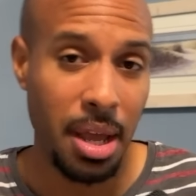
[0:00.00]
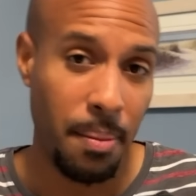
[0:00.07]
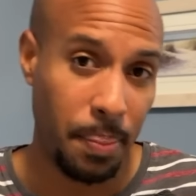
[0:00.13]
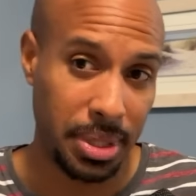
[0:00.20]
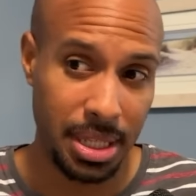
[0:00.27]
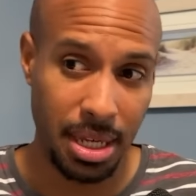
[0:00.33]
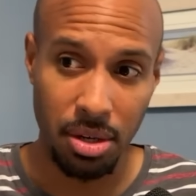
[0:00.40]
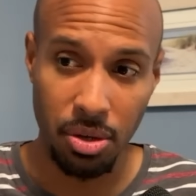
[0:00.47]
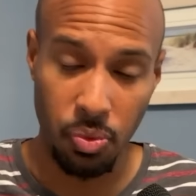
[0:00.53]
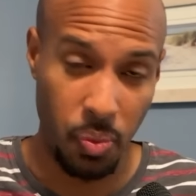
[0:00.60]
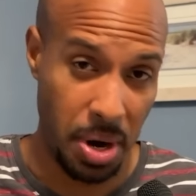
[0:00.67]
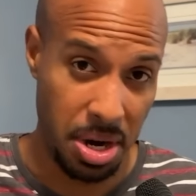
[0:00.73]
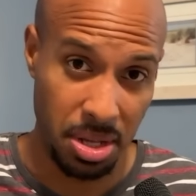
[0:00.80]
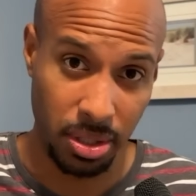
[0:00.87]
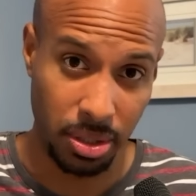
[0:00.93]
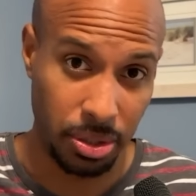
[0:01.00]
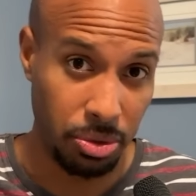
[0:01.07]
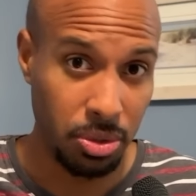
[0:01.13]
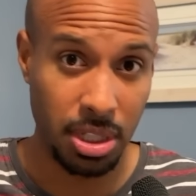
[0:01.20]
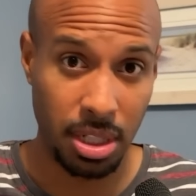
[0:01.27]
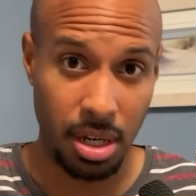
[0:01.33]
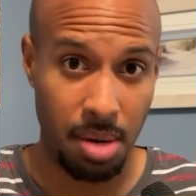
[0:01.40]
But then where do you
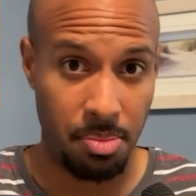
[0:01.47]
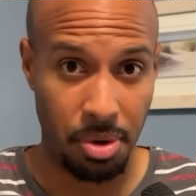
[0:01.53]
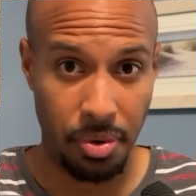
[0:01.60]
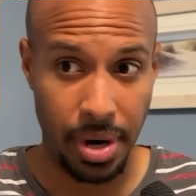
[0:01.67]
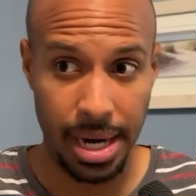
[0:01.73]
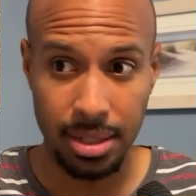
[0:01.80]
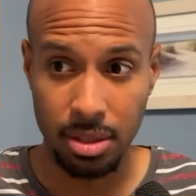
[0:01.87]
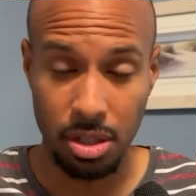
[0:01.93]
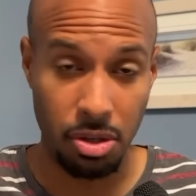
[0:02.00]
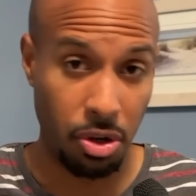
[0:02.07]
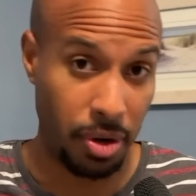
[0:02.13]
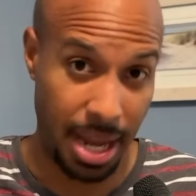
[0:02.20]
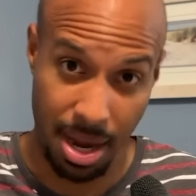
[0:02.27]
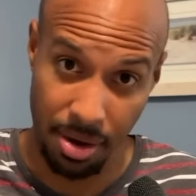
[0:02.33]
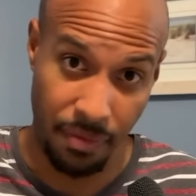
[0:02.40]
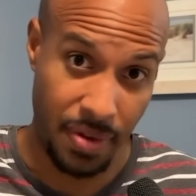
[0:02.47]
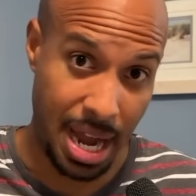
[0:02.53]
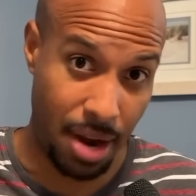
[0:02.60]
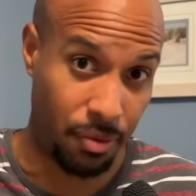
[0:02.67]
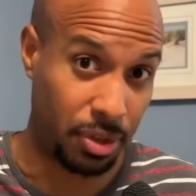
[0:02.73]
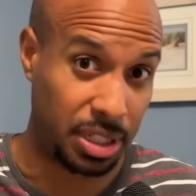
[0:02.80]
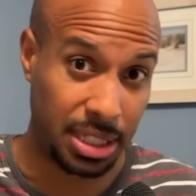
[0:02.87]
lose a number, right? Do you go down to
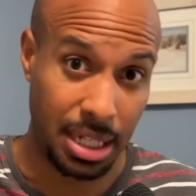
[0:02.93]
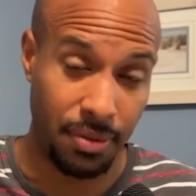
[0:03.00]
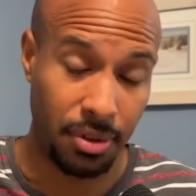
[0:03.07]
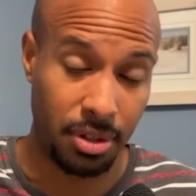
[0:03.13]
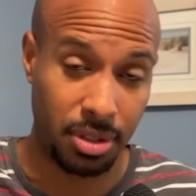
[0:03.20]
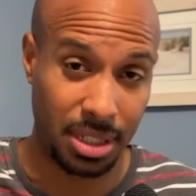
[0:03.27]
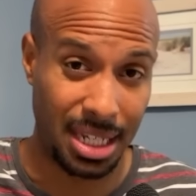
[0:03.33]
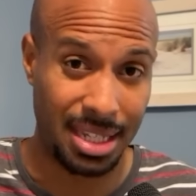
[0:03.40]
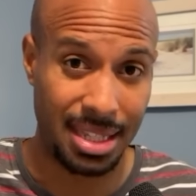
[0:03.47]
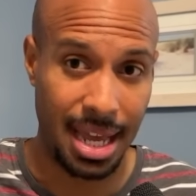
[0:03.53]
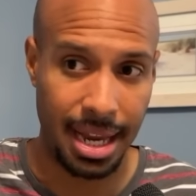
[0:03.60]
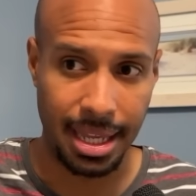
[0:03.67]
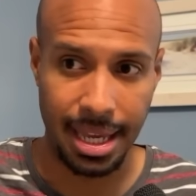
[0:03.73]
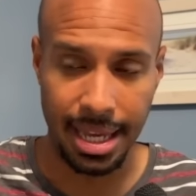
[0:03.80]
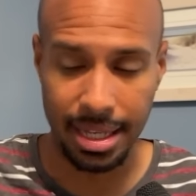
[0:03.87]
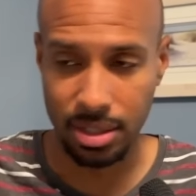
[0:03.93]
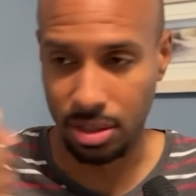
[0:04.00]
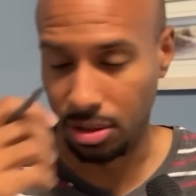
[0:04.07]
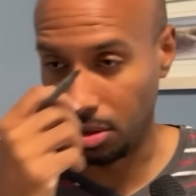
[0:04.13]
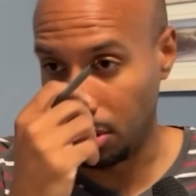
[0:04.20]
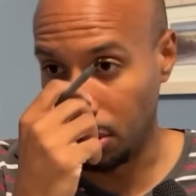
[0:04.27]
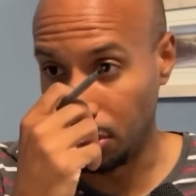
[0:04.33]
five receivers in that case?
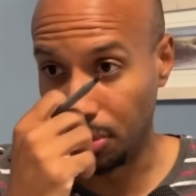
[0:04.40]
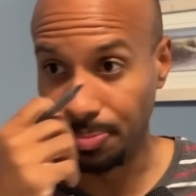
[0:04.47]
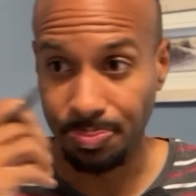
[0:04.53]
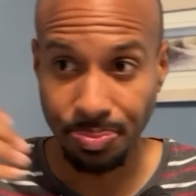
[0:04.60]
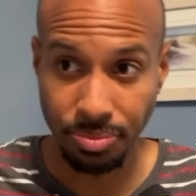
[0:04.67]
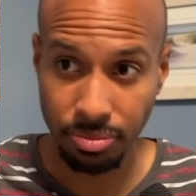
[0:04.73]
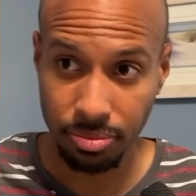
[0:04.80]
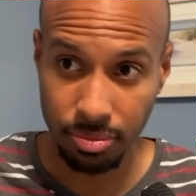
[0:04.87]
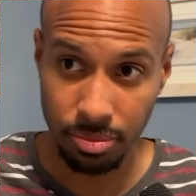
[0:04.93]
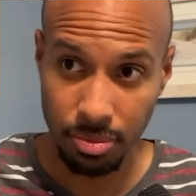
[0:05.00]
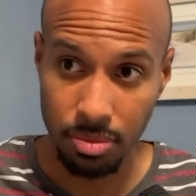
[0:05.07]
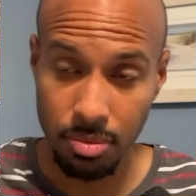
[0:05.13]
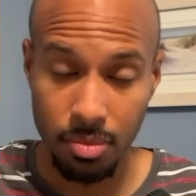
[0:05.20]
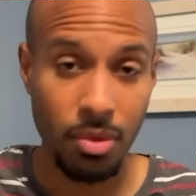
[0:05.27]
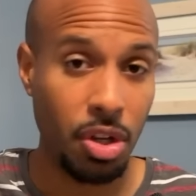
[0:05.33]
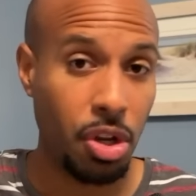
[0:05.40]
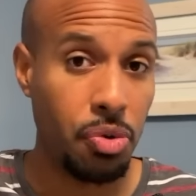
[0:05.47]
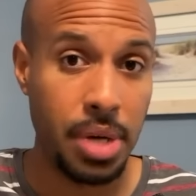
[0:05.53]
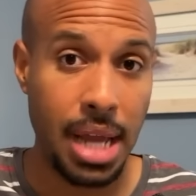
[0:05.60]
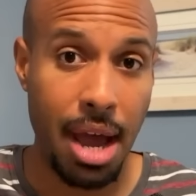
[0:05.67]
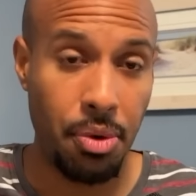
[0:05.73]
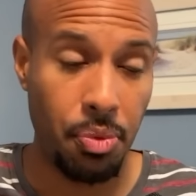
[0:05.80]
Do you go
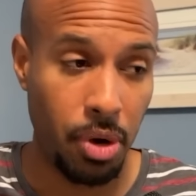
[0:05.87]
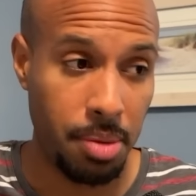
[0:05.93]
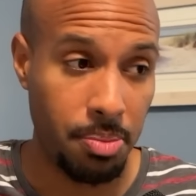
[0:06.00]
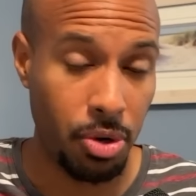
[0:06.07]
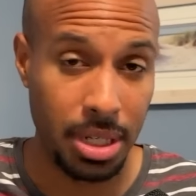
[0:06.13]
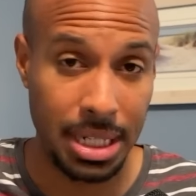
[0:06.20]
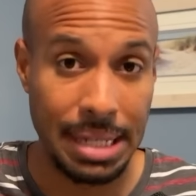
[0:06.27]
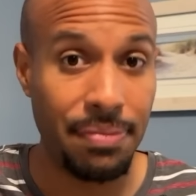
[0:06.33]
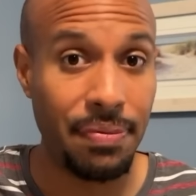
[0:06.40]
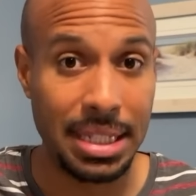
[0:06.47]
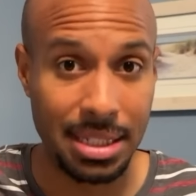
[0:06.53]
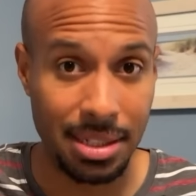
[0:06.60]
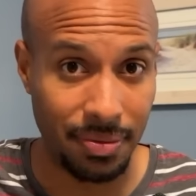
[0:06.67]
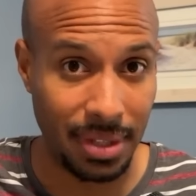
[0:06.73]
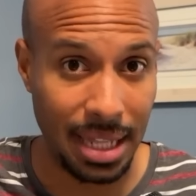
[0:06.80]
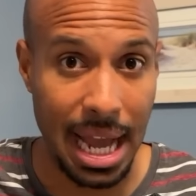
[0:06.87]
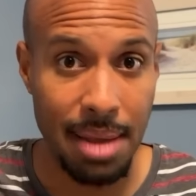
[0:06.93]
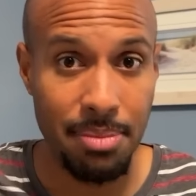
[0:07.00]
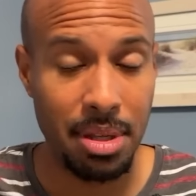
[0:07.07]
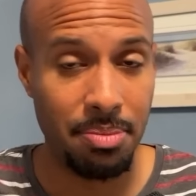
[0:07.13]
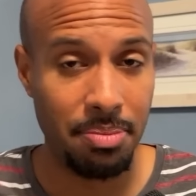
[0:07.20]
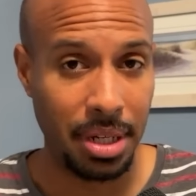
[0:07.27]
down one more defensive
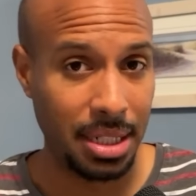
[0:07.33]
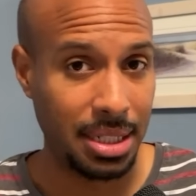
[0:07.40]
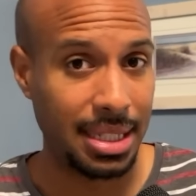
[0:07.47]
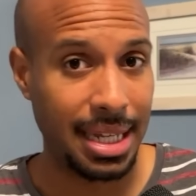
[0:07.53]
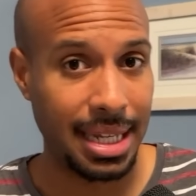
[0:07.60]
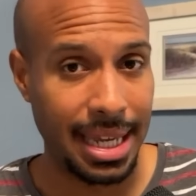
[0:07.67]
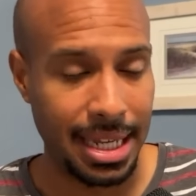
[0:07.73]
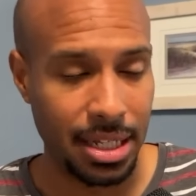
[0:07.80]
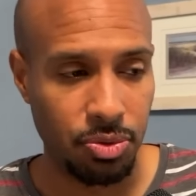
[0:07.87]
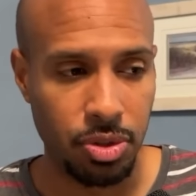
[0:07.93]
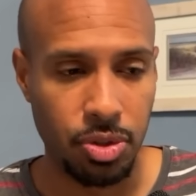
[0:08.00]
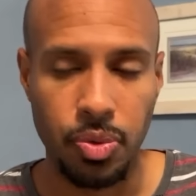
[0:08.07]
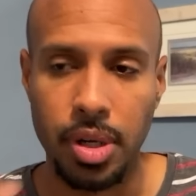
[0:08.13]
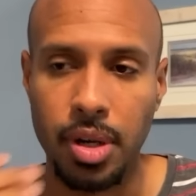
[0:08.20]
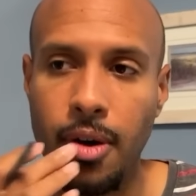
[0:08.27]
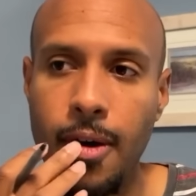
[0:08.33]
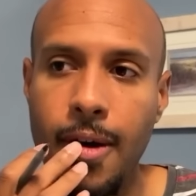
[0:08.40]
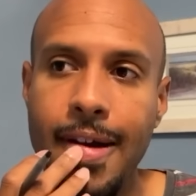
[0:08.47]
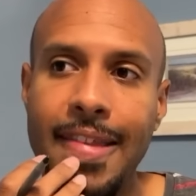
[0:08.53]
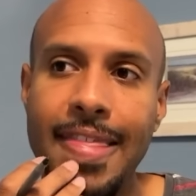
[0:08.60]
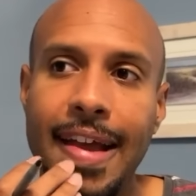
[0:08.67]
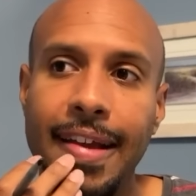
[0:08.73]
lineman because of that case, which would
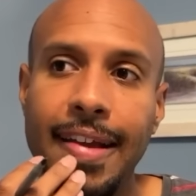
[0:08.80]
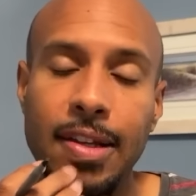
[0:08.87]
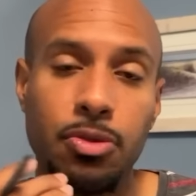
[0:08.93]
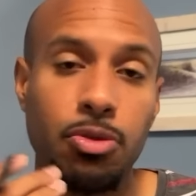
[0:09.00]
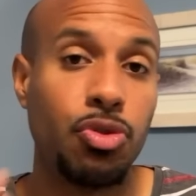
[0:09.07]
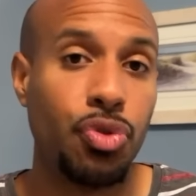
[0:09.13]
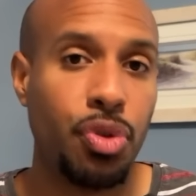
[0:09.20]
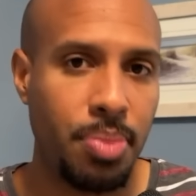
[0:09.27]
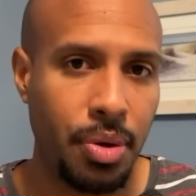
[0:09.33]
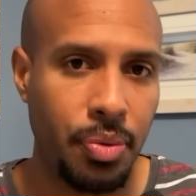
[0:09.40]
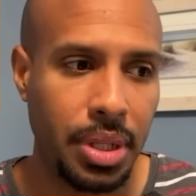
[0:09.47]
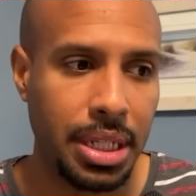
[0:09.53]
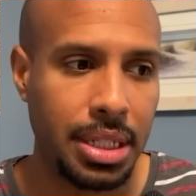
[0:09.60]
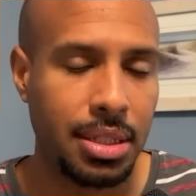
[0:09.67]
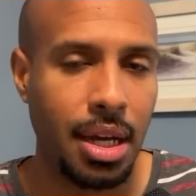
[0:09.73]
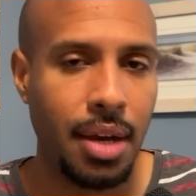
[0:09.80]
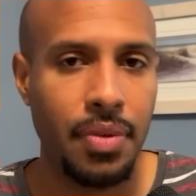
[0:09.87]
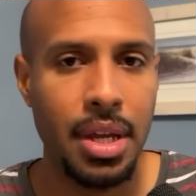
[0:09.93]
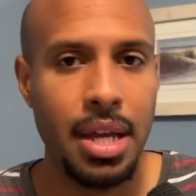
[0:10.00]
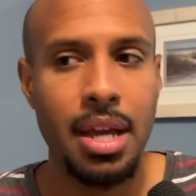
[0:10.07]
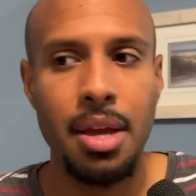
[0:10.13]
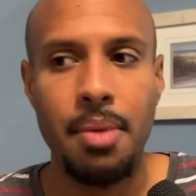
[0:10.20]
have been really tough
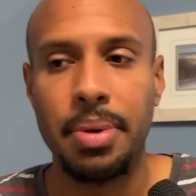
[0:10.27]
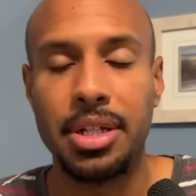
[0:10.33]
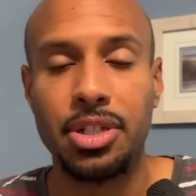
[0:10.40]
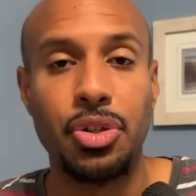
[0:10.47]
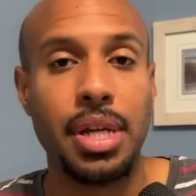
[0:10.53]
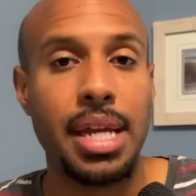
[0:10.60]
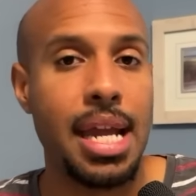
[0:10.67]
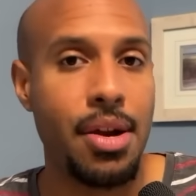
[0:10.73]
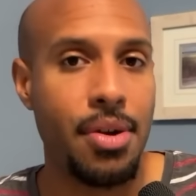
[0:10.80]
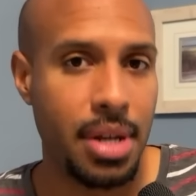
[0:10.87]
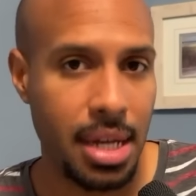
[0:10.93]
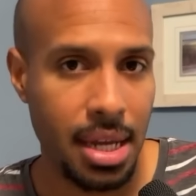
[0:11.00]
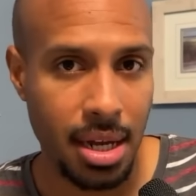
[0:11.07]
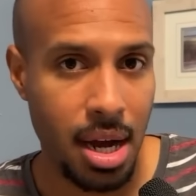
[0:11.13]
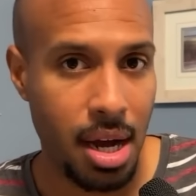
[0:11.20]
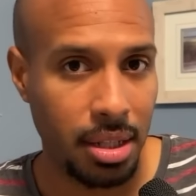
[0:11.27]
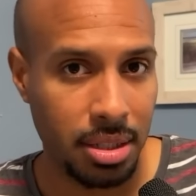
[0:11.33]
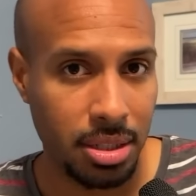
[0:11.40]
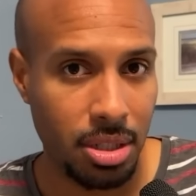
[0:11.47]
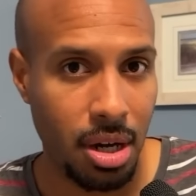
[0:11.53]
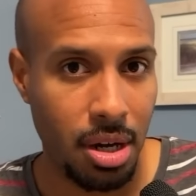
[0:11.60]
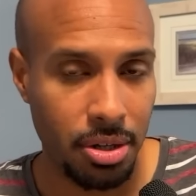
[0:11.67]
because you're carrying
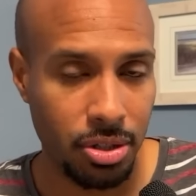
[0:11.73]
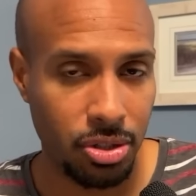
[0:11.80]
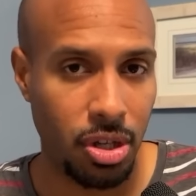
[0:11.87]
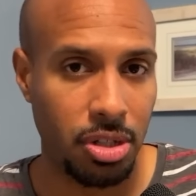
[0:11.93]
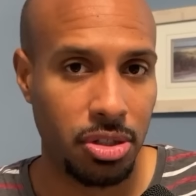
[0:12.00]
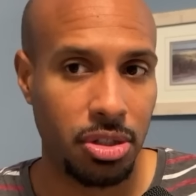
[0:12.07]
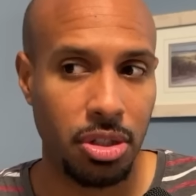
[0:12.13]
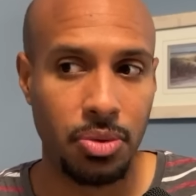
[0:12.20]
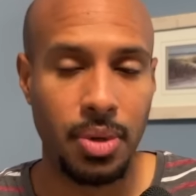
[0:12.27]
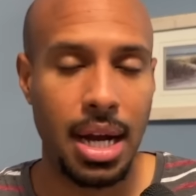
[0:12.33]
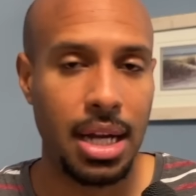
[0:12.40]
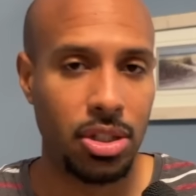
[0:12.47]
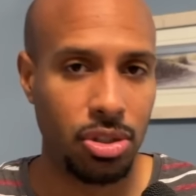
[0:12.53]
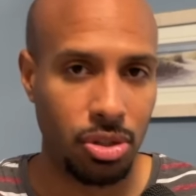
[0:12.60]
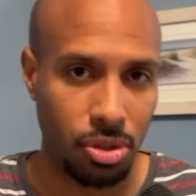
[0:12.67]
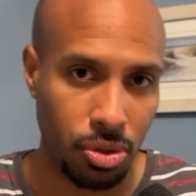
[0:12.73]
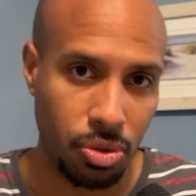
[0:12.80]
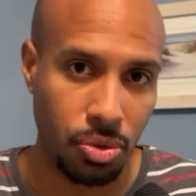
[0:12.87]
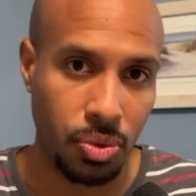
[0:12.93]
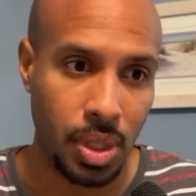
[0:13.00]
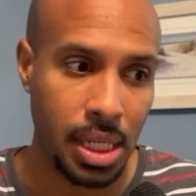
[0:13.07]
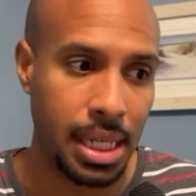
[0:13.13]
Colin Saunders onto the roster
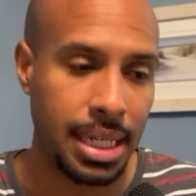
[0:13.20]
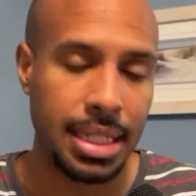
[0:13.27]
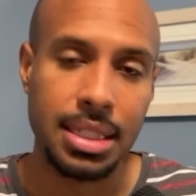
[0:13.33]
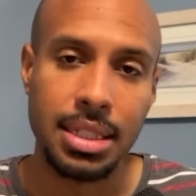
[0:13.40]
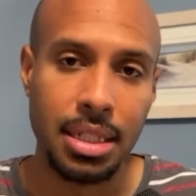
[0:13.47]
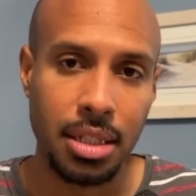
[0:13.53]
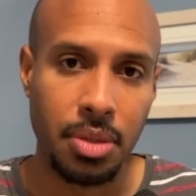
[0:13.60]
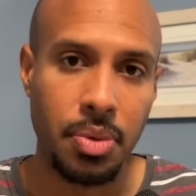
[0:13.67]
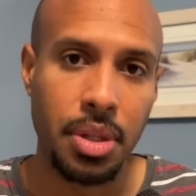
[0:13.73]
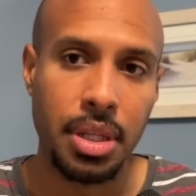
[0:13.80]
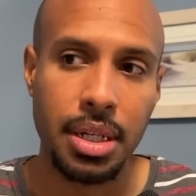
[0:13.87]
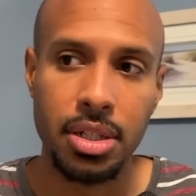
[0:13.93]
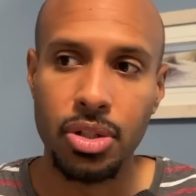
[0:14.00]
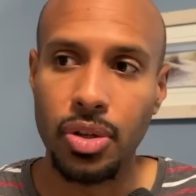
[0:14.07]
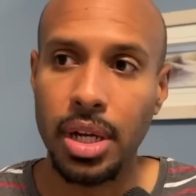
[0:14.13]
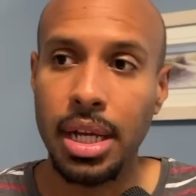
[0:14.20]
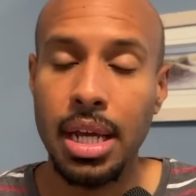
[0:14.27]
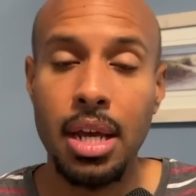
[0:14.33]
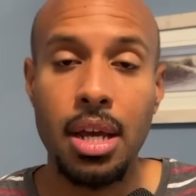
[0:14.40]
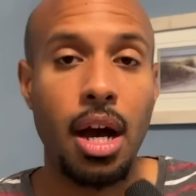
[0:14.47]
who is dealing with an injury.